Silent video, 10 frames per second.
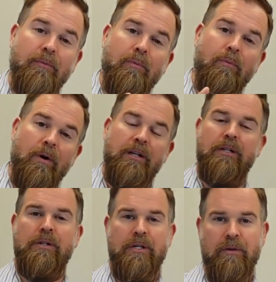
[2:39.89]
What
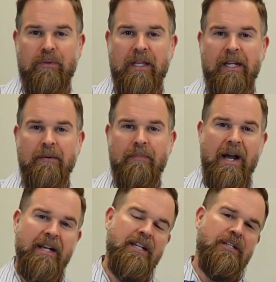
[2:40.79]
do you think
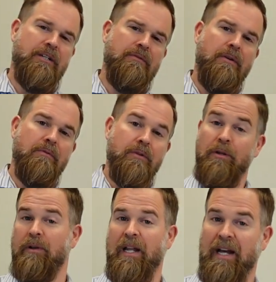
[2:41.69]
about it? Do you
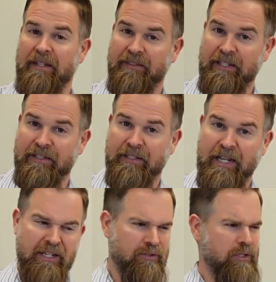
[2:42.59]
utilize this
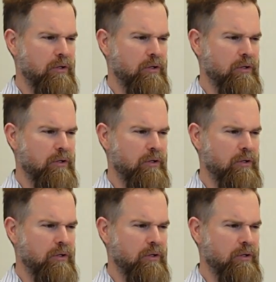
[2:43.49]
test?